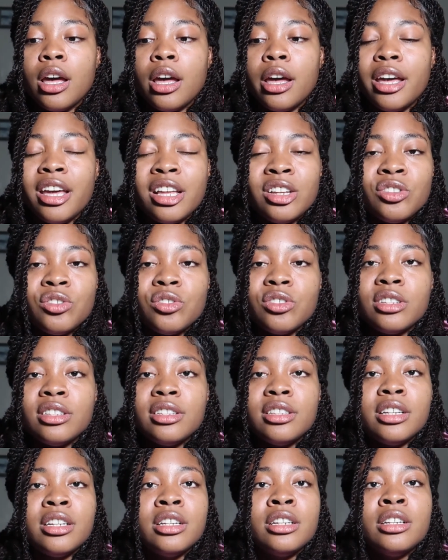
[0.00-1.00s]

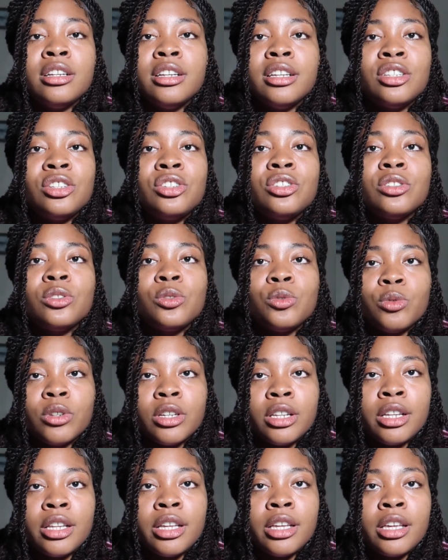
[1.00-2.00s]
interesting. It's just
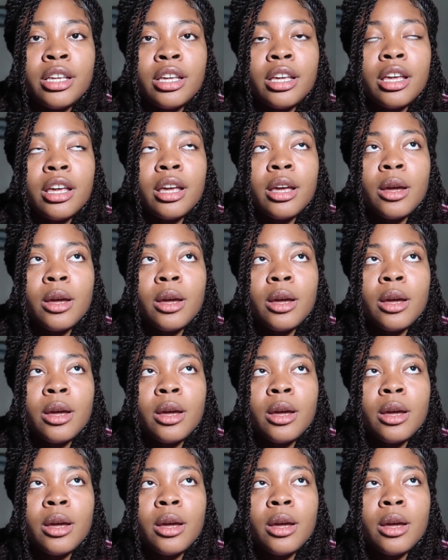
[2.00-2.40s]
really